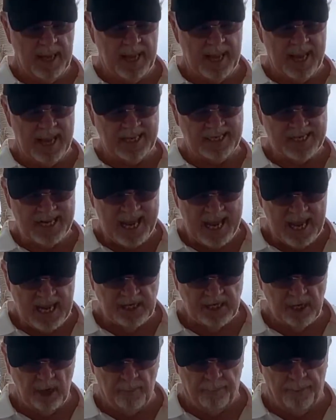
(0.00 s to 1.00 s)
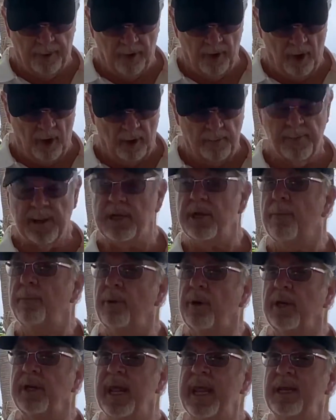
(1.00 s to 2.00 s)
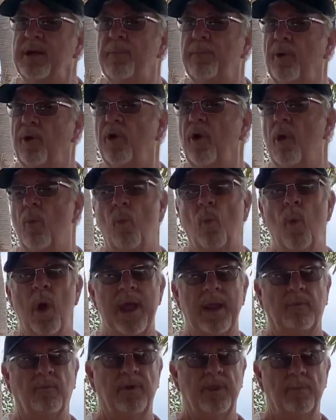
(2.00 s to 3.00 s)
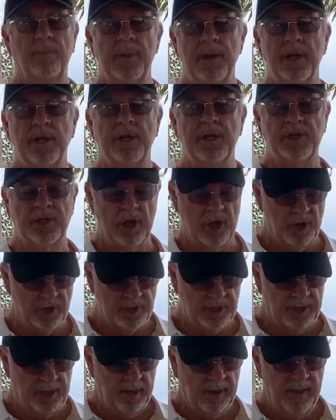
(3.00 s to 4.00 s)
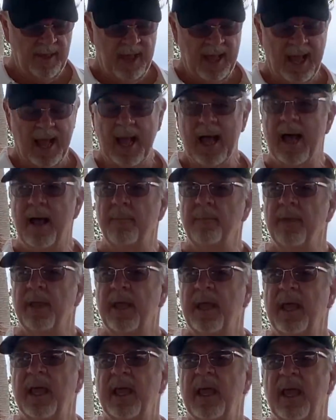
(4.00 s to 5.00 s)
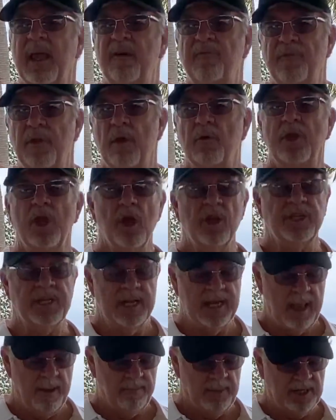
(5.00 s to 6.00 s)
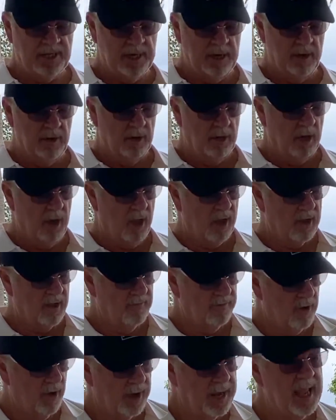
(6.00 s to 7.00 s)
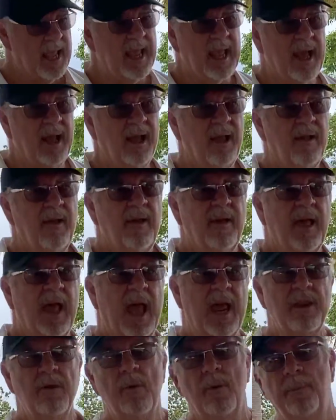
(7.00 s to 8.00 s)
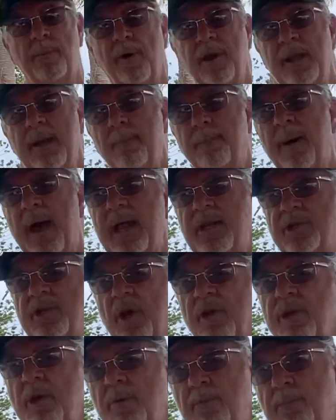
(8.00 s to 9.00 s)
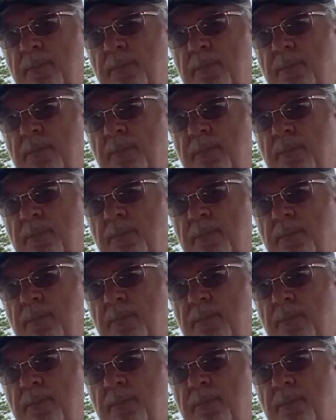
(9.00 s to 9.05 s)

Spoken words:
It's easy to put on, but you need to put it on wet with a bit of detergent. If you're using that material like I've got here, and you were putting a patch on, you'd